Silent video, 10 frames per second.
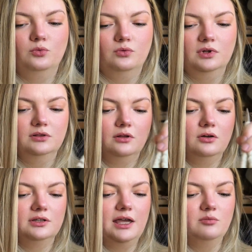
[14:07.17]
will
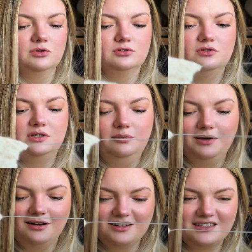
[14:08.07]
not able to see
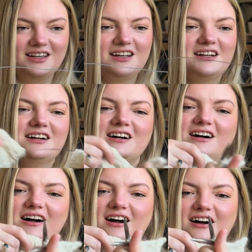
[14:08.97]
because
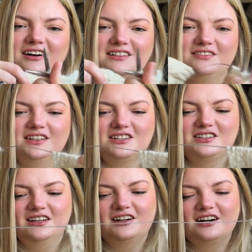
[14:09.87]
it's finished
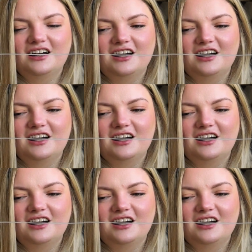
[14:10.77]
there.